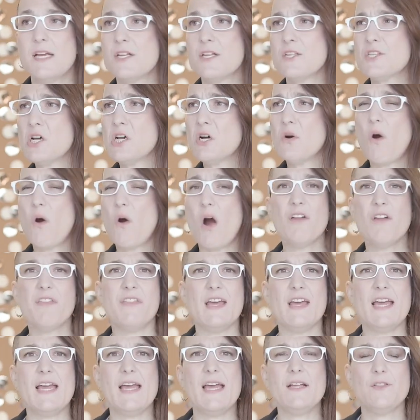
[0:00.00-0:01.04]
So are
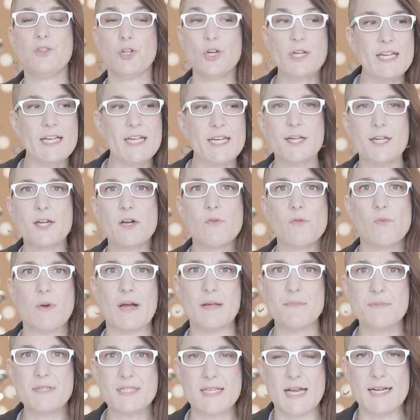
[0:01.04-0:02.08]
they looking at your
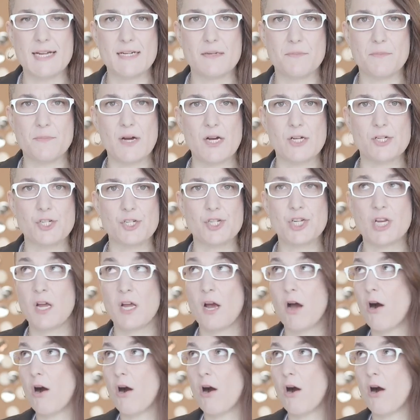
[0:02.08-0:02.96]
website a bunch?